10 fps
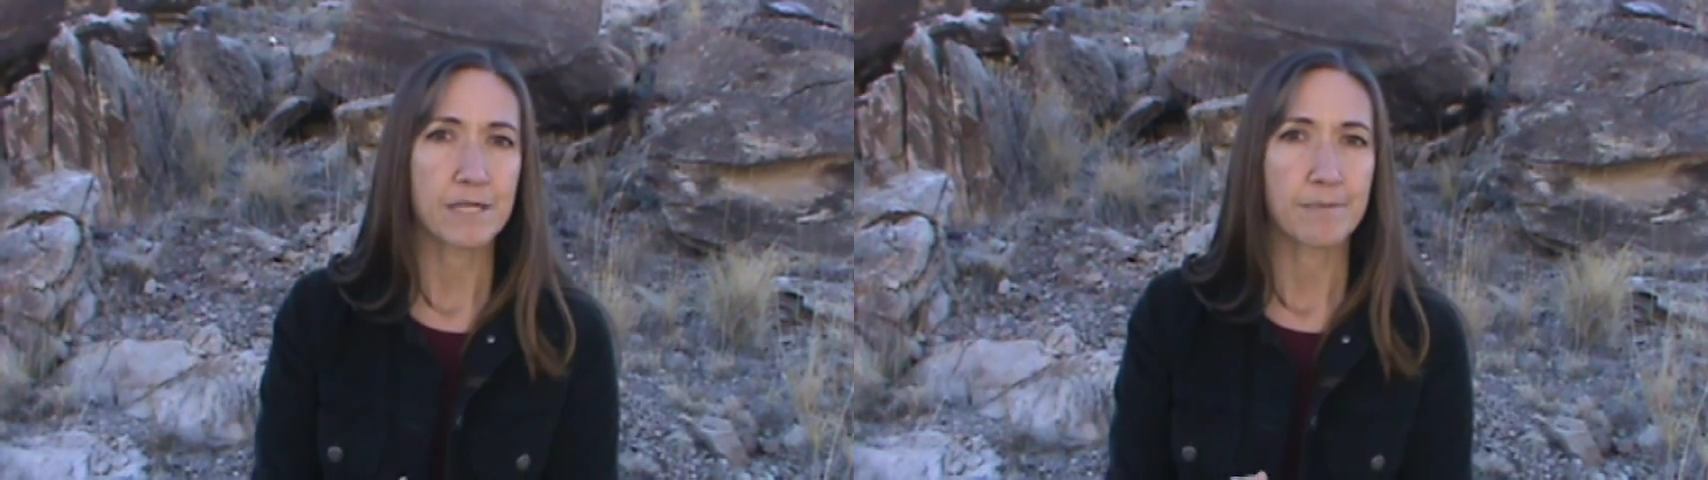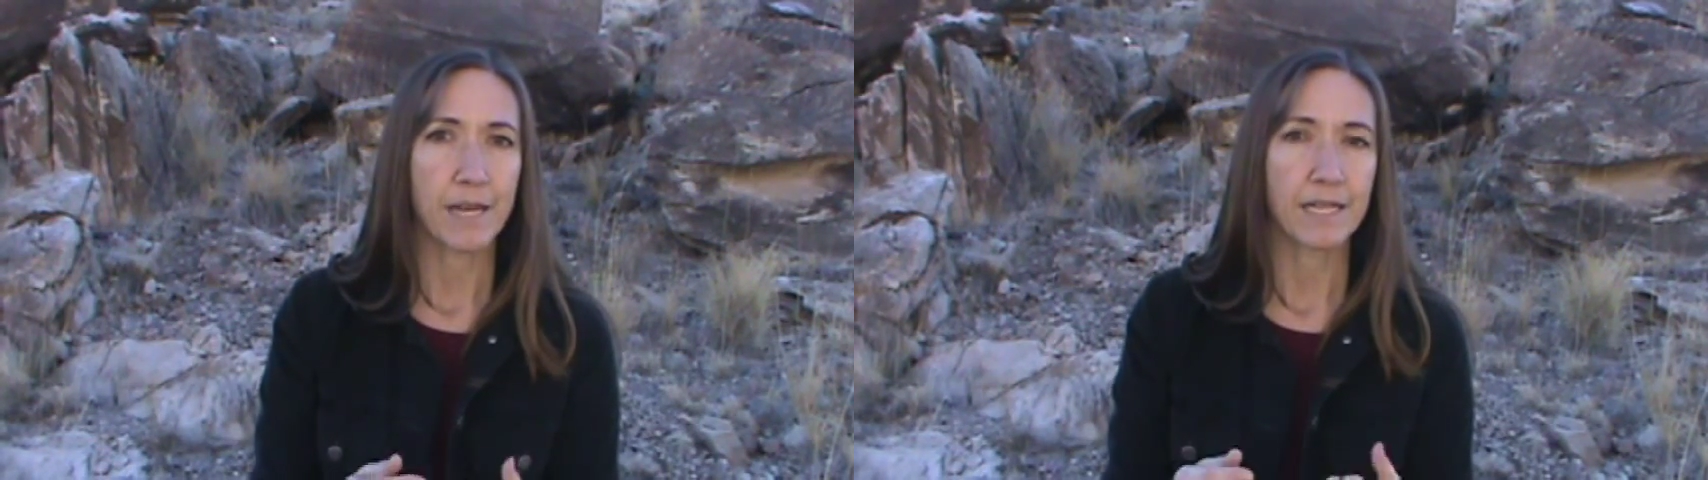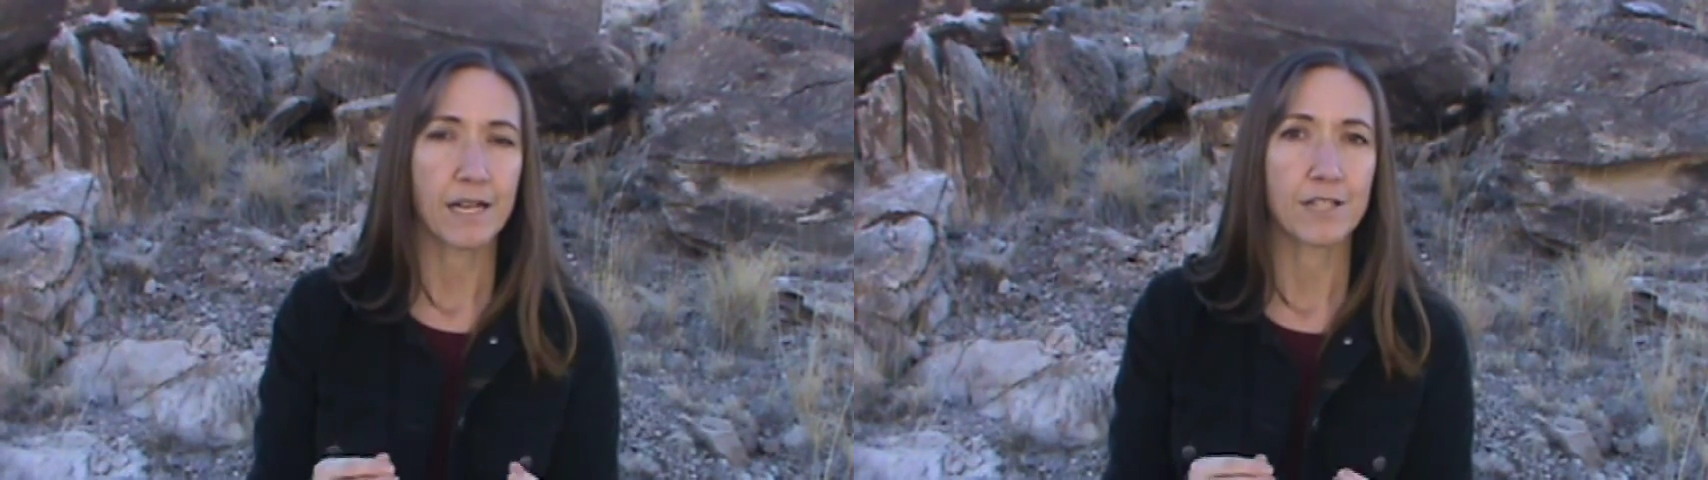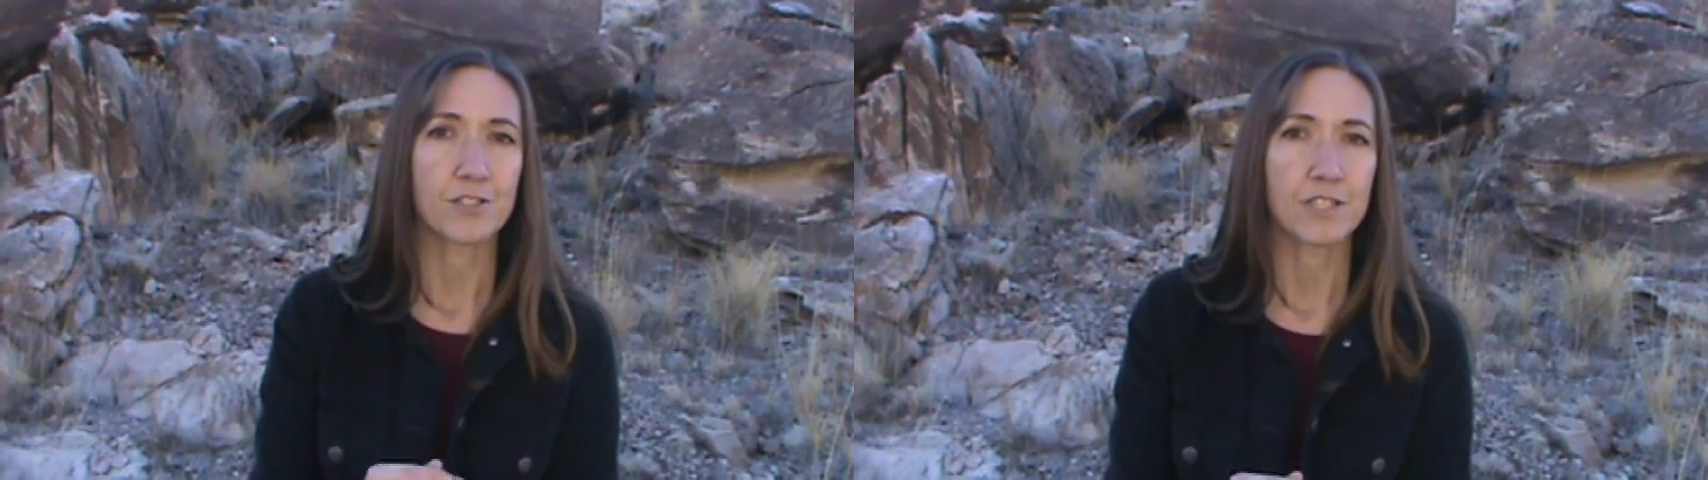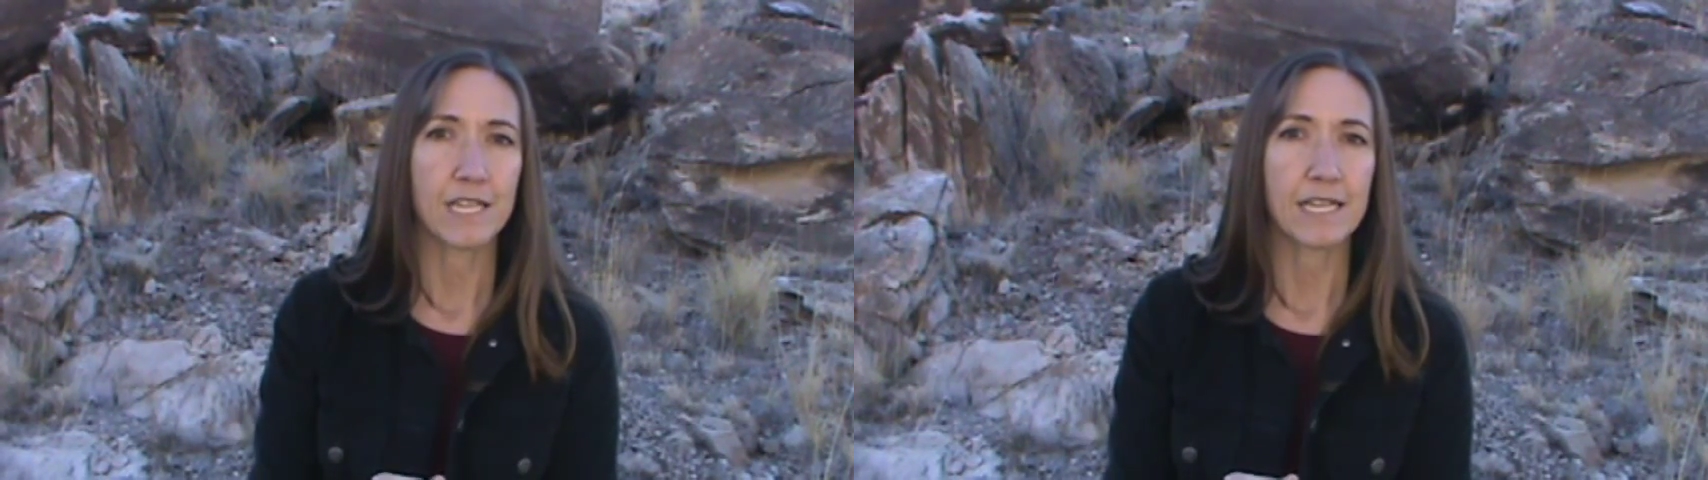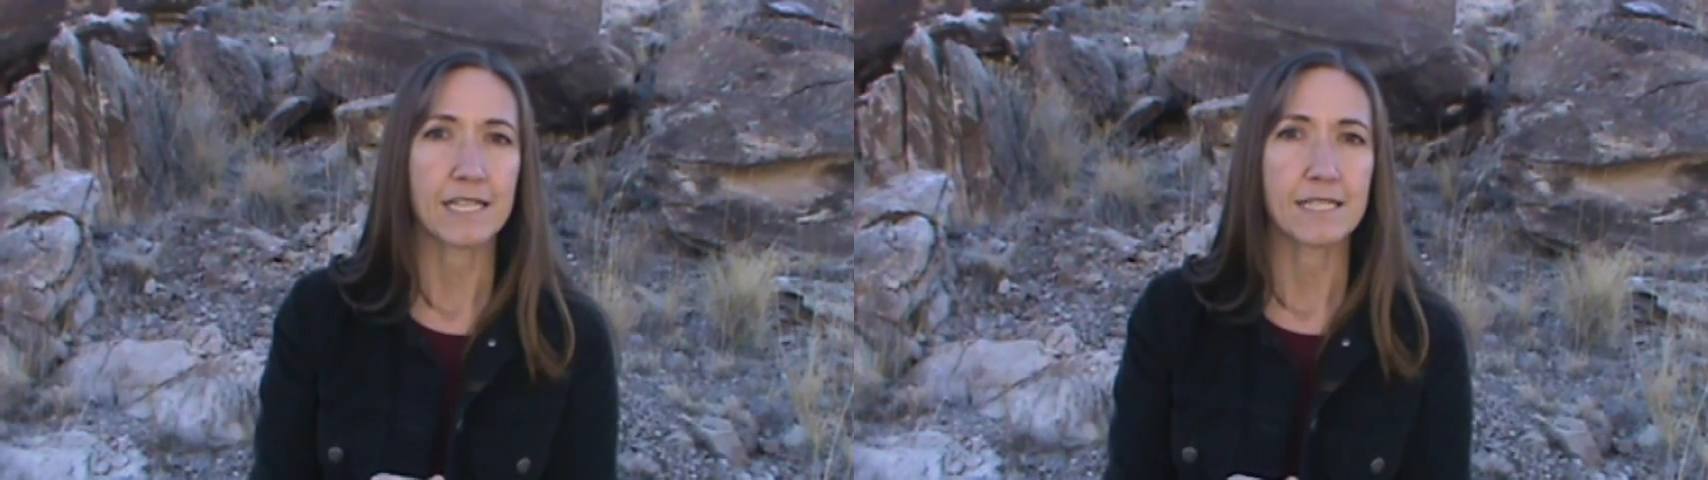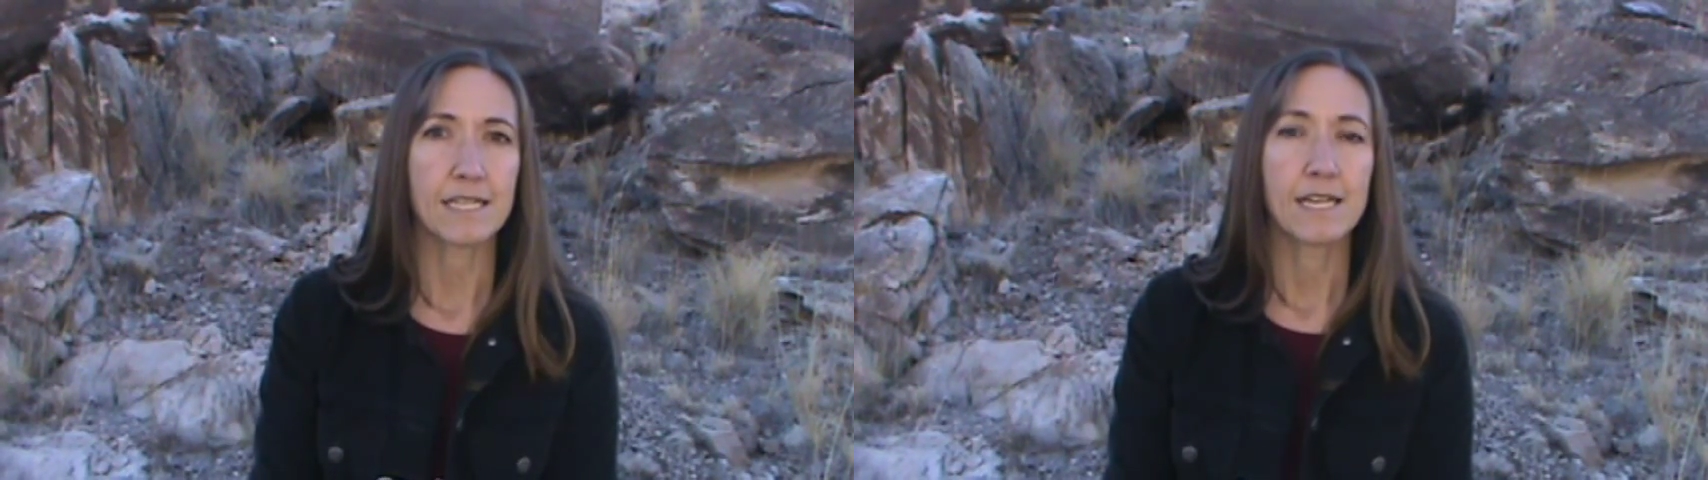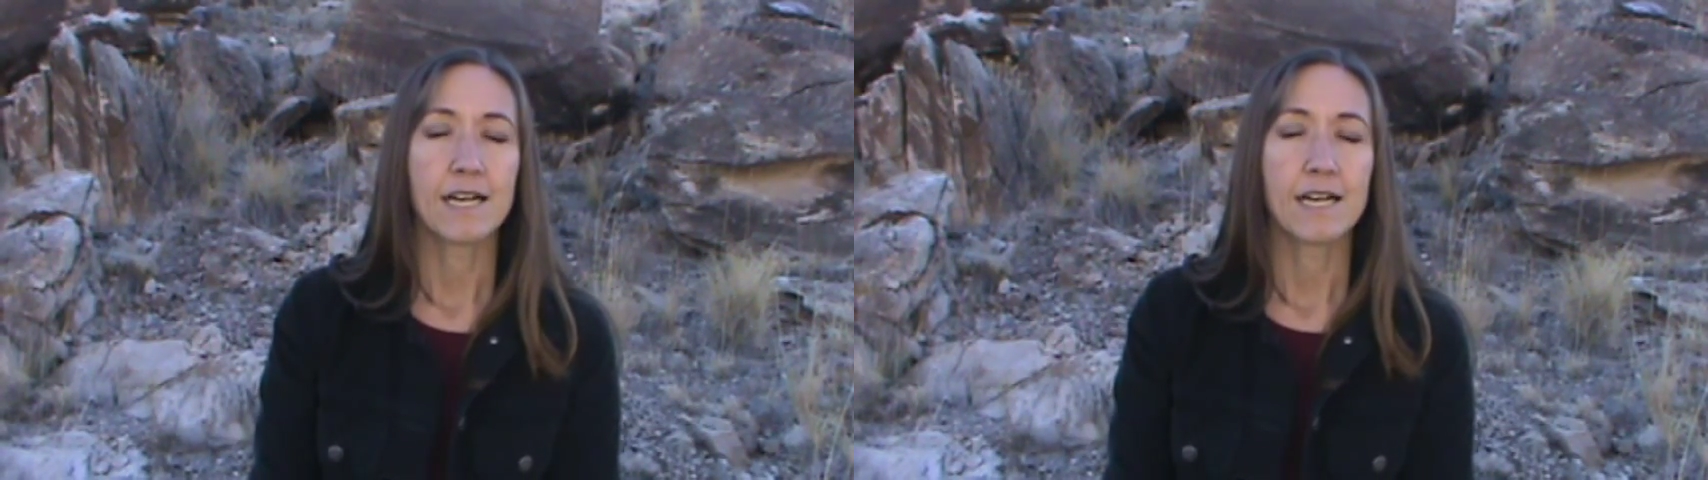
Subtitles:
depending on your kit.